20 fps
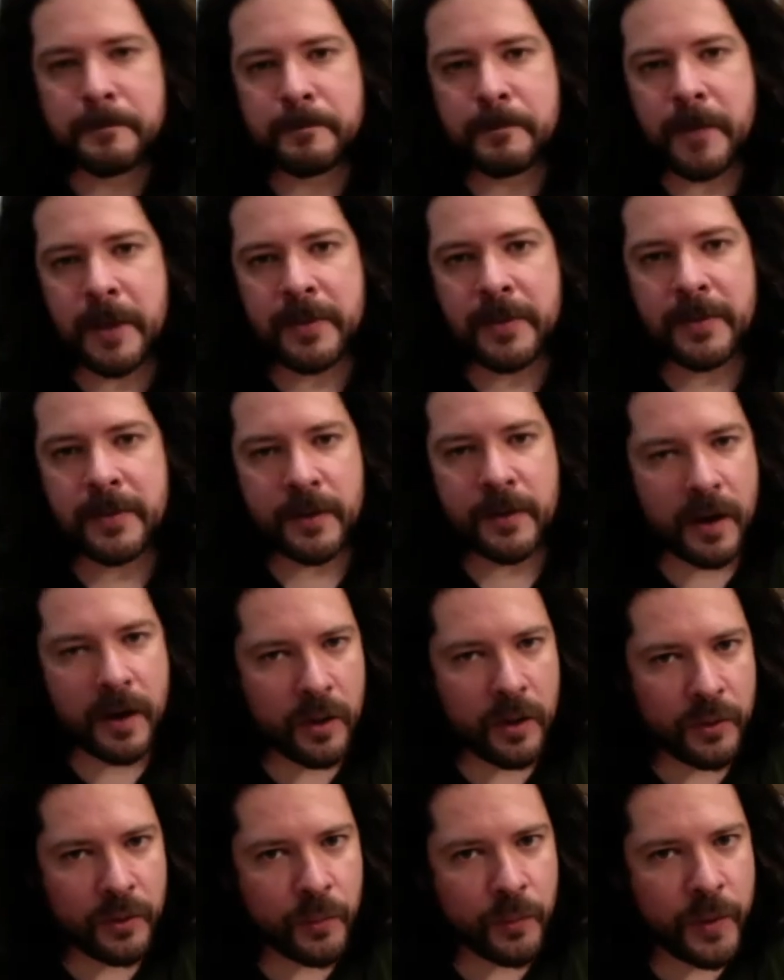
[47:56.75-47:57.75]
I think there are
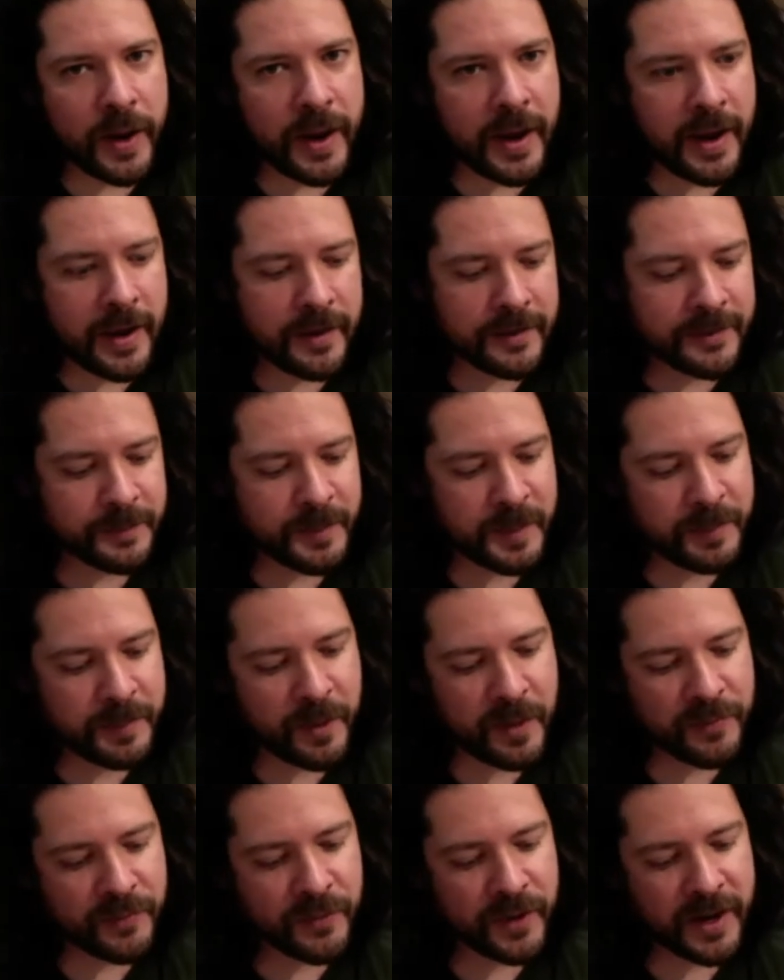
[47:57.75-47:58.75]
other ways. People
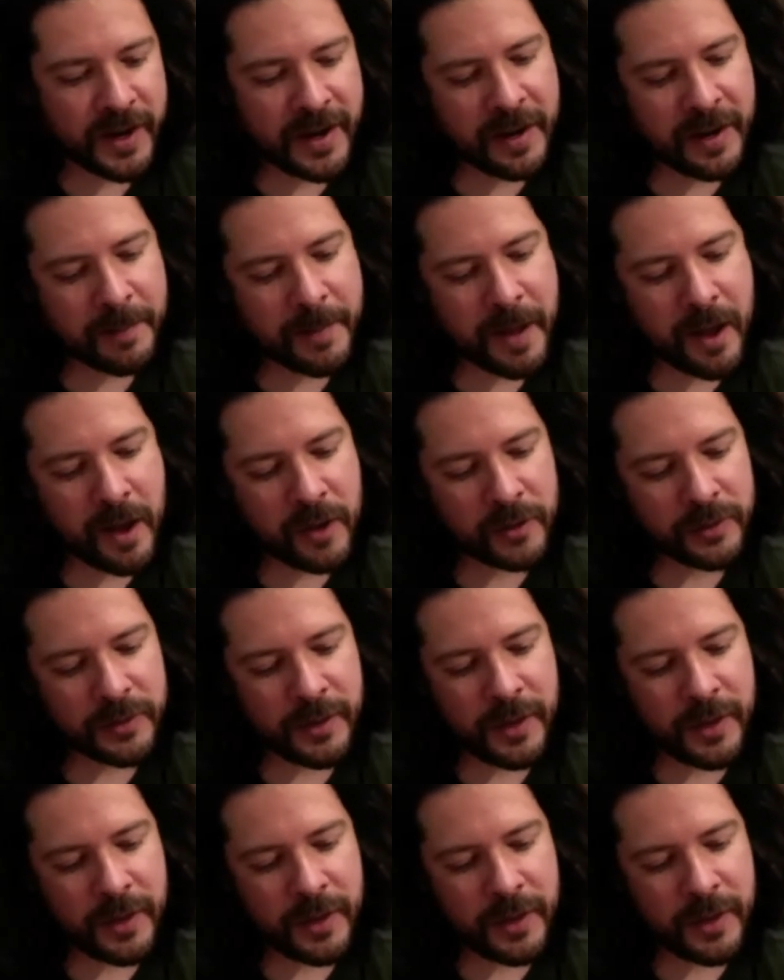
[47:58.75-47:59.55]
are forgetting about